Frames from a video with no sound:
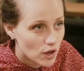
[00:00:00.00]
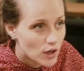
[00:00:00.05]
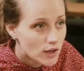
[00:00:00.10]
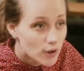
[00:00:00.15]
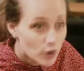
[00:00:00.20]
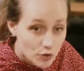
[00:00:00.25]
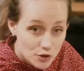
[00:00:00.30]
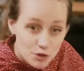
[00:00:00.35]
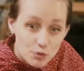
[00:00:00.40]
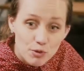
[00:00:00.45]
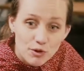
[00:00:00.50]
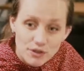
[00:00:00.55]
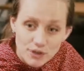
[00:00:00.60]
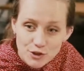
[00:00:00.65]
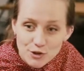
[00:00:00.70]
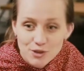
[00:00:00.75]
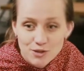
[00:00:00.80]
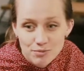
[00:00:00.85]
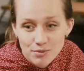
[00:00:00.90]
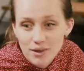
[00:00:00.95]
what are
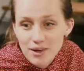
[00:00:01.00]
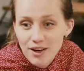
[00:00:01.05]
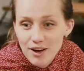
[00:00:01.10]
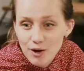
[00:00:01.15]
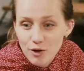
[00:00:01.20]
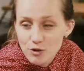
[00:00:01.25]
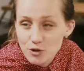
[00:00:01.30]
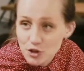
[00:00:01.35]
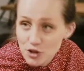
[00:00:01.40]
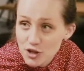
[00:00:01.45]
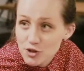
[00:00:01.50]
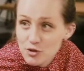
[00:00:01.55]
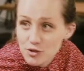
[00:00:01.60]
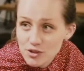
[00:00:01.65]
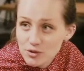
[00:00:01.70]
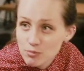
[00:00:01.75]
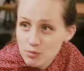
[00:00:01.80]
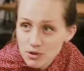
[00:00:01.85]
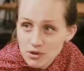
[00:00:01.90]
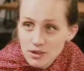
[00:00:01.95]
their pain points,
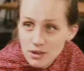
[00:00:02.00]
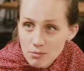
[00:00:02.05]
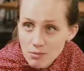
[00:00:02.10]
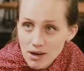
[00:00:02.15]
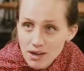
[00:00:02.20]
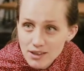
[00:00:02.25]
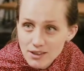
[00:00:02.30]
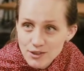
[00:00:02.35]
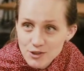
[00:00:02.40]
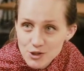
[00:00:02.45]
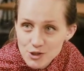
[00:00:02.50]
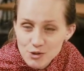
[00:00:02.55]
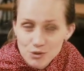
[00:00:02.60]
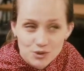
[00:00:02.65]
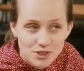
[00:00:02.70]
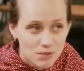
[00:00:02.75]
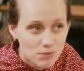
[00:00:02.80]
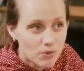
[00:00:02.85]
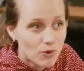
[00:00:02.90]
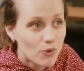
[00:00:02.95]
and
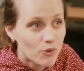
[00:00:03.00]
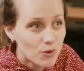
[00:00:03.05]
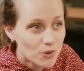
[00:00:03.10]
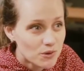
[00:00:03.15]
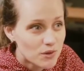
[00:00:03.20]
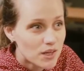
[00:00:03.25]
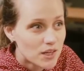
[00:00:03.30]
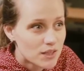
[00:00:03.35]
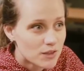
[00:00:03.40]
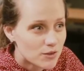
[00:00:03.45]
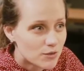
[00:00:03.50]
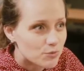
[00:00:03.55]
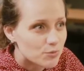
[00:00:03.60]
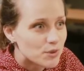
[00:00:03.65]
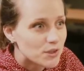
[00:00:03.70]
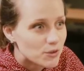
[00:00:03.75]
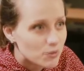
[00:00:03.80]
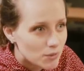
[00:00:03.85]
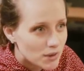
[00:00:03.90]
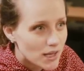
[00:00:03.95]

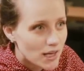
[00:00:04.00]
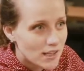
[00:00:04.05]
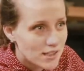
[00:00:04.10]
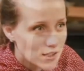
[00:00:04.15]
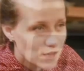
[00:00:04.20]
start